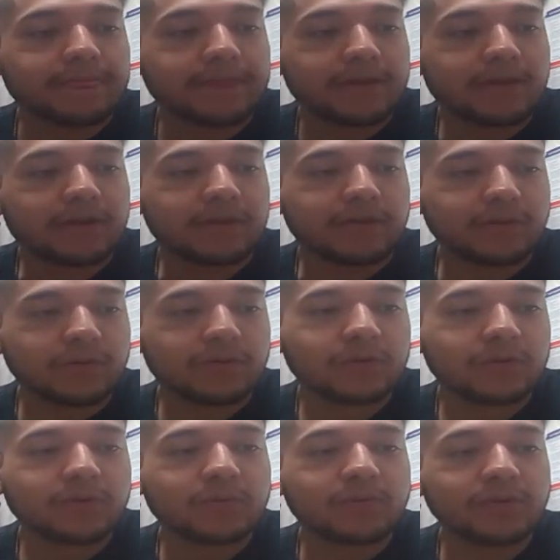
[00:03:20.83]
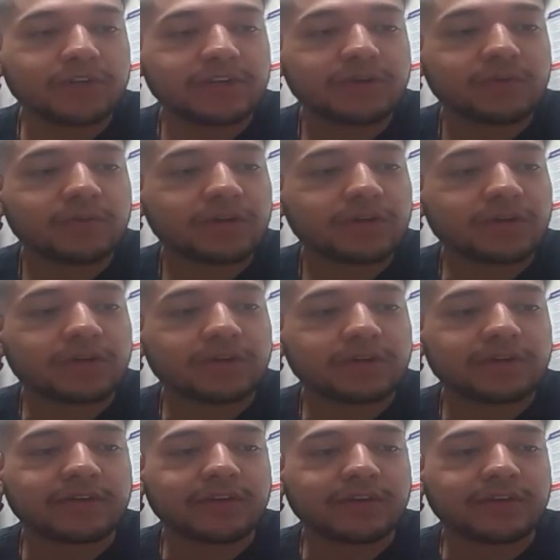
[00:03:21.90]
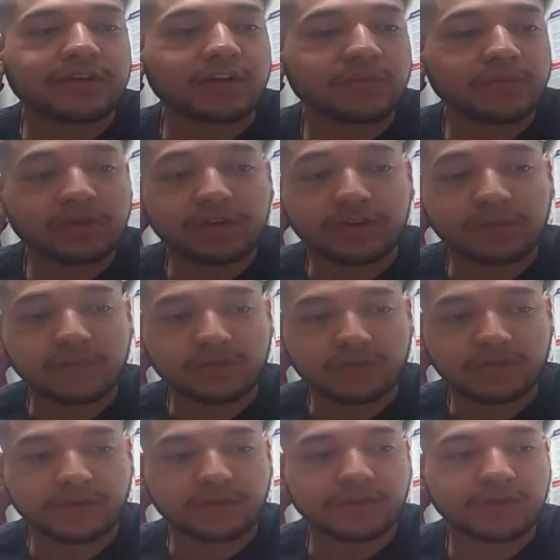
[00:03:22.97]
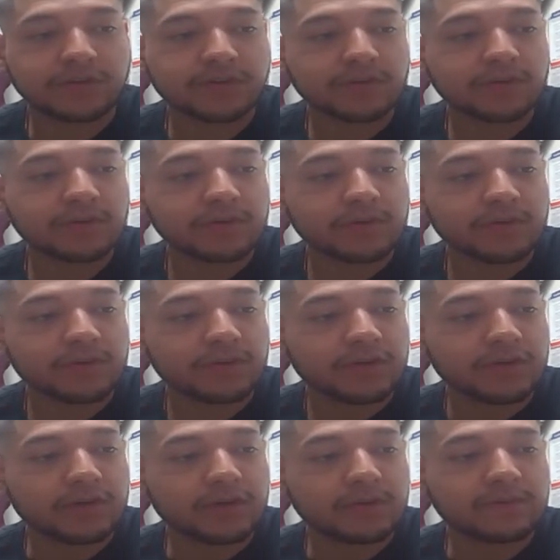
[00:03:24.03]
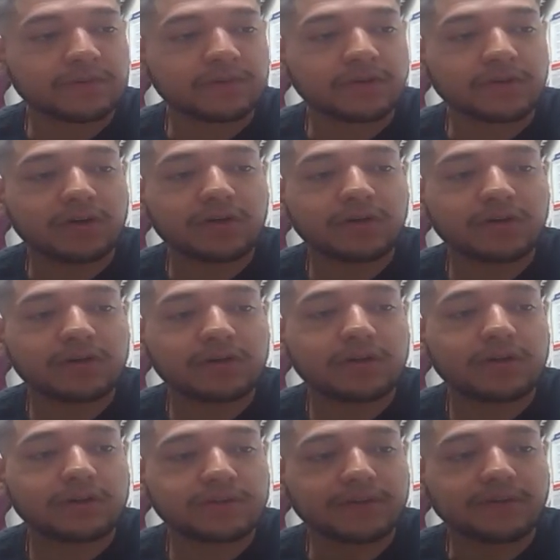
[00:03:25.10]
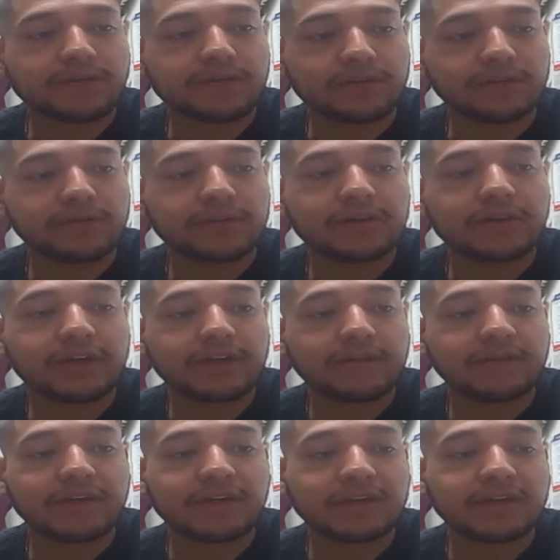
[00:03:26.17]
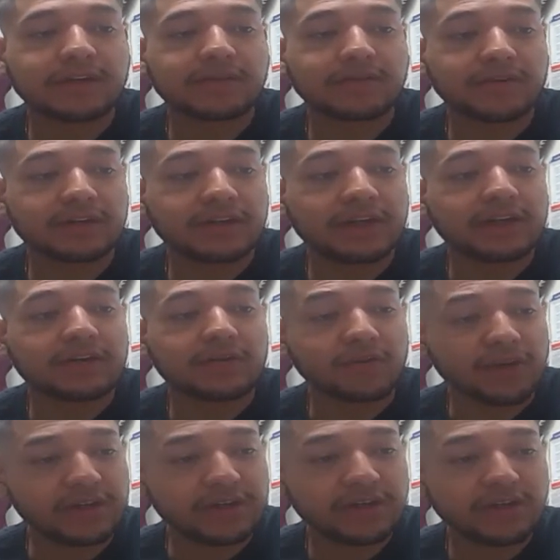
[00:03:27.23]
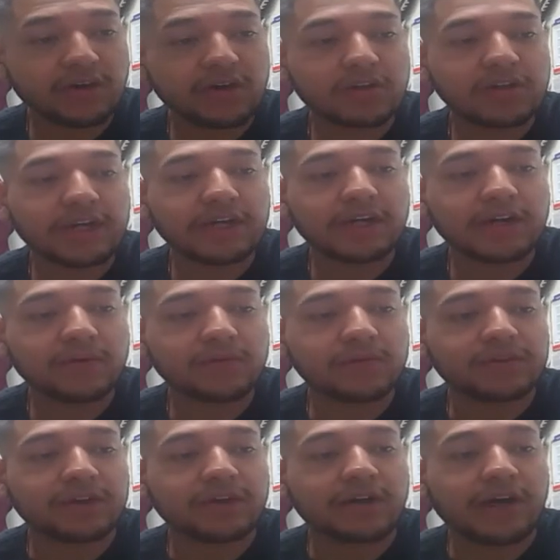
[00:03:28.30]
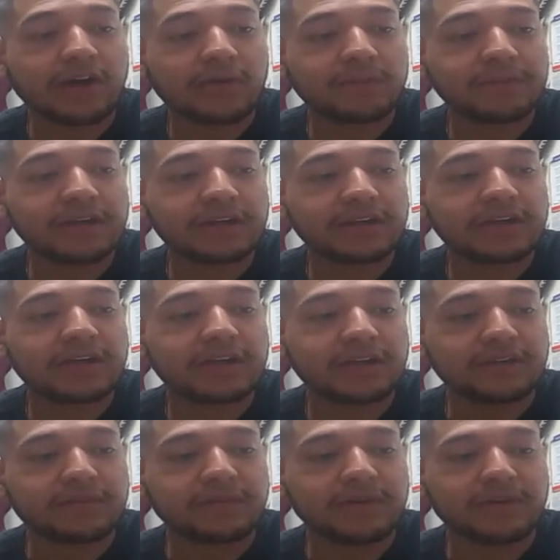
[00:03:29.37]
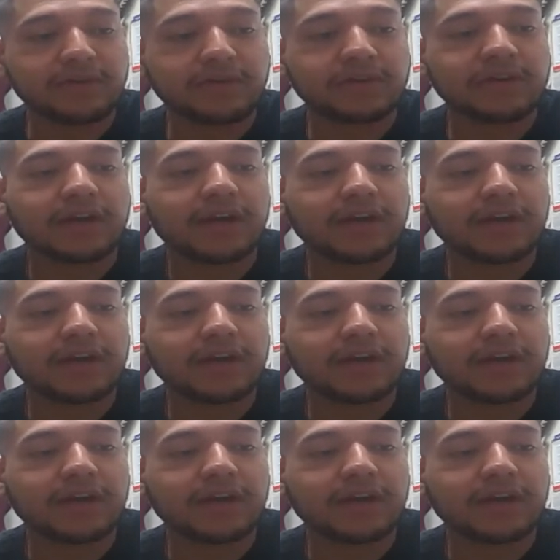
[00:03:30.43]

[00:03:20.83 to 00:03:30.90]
On Google, Whitney Wigard said terrible customer service. Young girl up front, all on their phones. Didn't even get greeted. All I got was a how many kids menu.